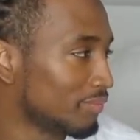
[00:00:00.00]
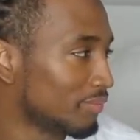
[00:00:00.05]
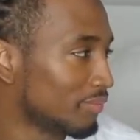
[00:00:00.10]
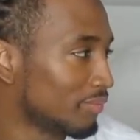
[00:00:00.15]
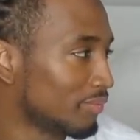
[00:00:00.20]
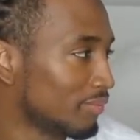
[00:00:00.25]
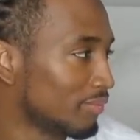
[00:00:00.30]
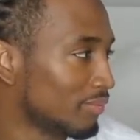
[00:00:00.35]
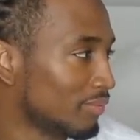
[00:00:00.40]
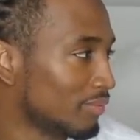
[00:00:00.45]

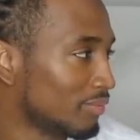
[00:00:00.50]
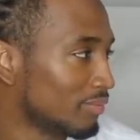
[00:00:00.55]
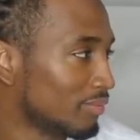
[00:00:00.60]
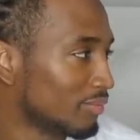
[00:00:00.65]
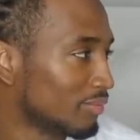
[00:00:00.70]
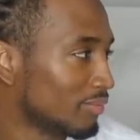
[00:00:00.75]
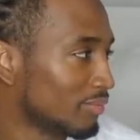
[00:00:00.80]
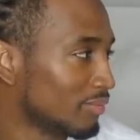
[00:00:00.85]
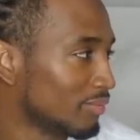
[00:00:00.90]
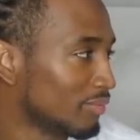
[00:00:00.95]

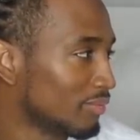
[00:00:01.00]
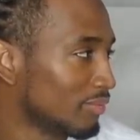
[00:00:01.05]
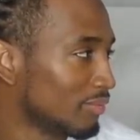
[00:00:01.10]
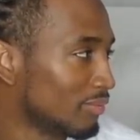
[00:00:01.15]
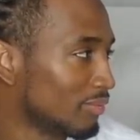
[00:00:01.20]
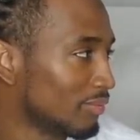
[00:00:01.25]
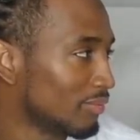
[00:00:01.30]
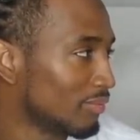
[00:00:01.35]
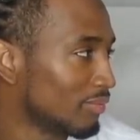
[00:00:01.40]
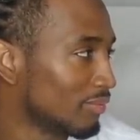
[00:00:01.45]

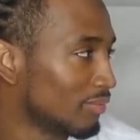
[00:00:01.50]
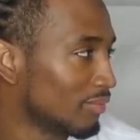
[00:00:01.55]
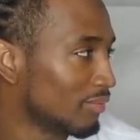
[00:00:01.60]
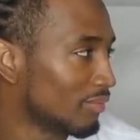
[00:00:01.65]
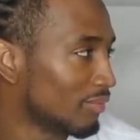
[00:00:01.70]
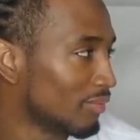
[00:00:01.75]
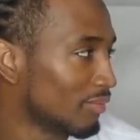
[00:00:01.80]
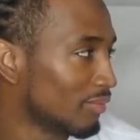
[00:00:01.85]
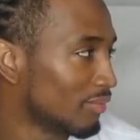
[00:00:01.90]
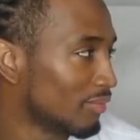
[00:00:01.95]

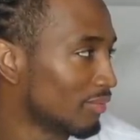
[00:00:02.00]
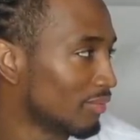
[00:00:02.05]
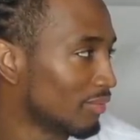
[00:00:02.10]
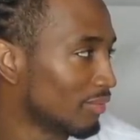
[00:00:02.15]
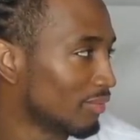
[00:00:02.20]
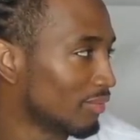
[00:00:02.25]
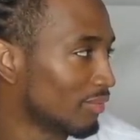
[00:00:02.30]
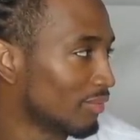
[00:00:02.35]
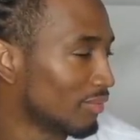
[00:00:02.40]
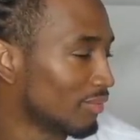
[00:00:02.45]

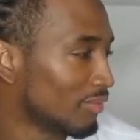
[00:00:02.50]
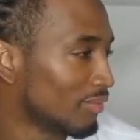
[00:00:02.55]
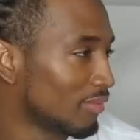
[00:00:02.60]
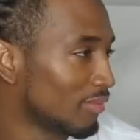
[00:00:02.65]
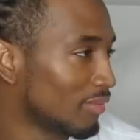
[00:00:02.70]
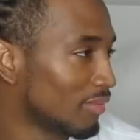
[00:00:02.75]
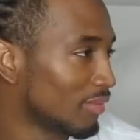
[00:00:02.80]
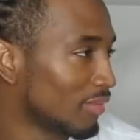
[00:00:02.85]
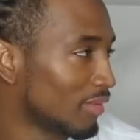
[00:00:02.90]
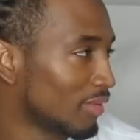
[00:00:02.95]

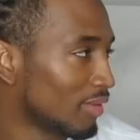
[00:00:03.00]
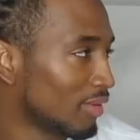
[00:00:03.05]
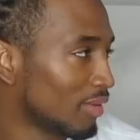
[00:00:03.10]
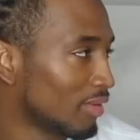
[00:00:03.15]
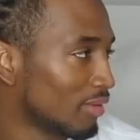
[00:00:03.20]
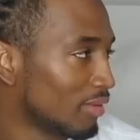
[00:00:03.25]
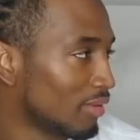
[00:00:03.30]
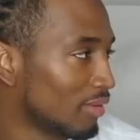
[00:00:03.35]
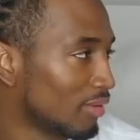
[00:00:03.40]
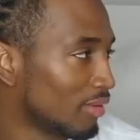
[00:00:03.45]

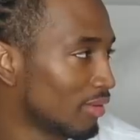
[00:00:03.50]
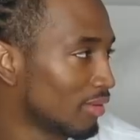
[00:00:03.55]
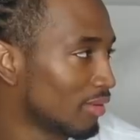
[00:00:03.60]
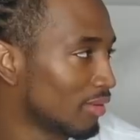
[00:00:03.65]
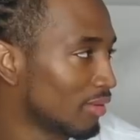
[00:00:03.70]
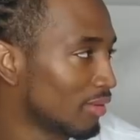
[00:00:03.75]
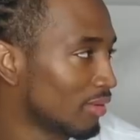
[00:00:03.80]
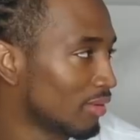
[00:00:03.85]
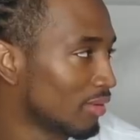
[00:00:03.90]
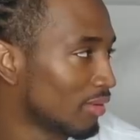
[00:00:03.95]

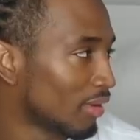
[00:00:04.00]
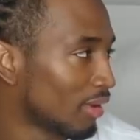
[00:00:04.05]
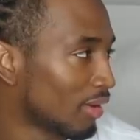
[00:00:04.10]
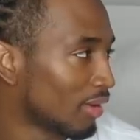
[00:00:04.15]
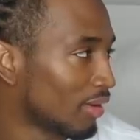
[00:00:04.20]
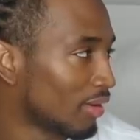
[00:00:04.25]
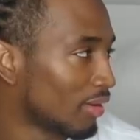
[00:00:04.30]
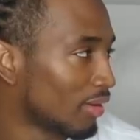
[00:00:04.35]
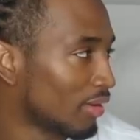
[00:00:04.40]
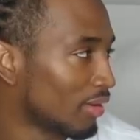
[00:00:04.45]

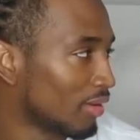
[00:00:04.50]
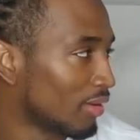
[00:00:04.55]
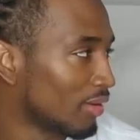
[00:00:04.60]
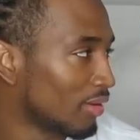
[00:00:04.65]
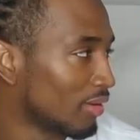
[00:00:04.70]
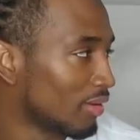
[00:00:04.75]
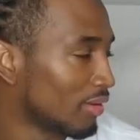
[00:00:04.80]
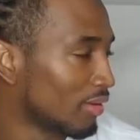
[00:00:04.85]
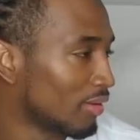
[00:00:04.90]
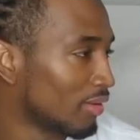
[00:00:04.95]

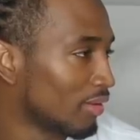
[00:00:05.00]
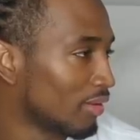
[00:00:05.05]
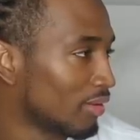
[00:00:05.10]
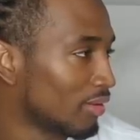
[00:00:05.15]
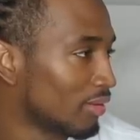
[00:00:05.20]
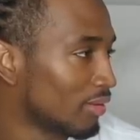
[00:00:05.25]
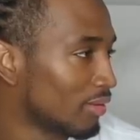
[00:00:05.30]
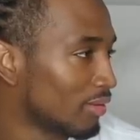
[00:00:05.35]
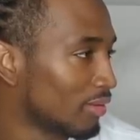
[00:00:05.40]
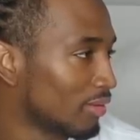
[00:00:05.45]

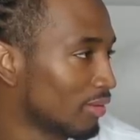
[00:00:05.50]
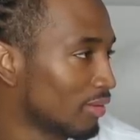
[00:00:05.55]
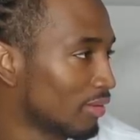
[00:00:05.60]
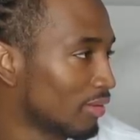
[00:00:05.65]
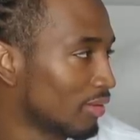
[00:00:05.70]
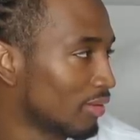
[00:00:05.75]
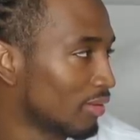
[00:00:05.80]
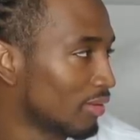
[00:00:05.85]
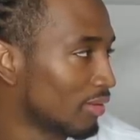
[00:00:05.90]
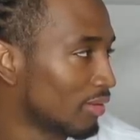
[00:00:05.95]

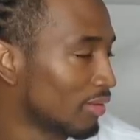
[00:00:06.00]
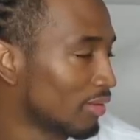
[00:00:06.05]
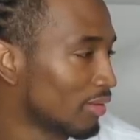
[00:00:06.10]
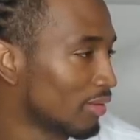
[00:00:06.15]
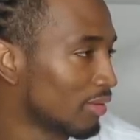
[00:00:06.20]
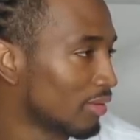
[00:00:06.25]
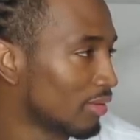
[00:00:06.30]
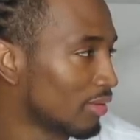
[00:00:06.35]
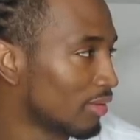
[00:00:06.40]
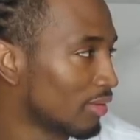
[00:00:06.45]

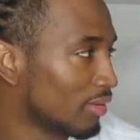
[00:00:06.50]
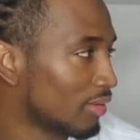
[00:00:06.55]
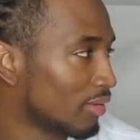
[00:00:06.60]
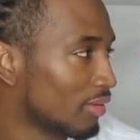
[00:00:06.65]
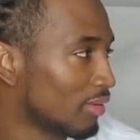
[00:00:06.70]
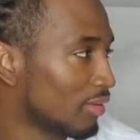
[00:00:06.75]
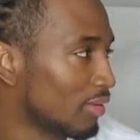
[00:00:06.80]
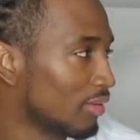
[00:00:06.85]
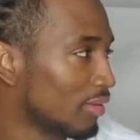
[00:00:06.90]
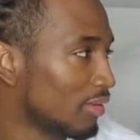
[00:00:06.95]

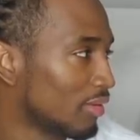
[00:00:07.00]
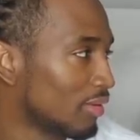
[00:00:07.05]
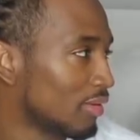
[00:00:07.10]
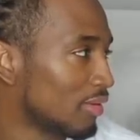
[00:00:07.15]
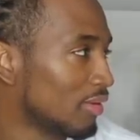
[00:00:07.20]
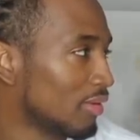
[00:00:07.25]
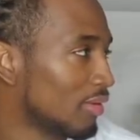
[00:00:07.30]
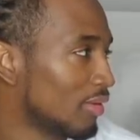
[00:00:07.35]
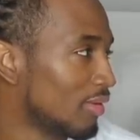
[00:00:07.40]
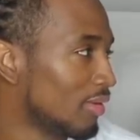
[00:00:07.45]

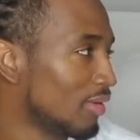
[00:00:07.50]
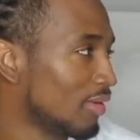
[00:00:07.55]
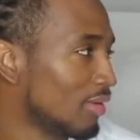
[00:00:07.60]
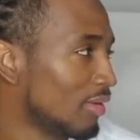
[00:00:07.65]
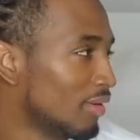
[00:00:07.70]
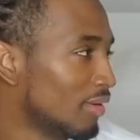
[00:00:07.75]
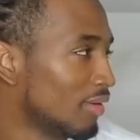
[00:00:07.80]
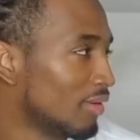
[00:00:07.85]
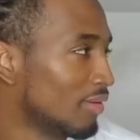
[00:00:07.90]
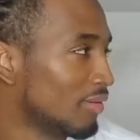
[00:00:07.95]
This person isn't speaking.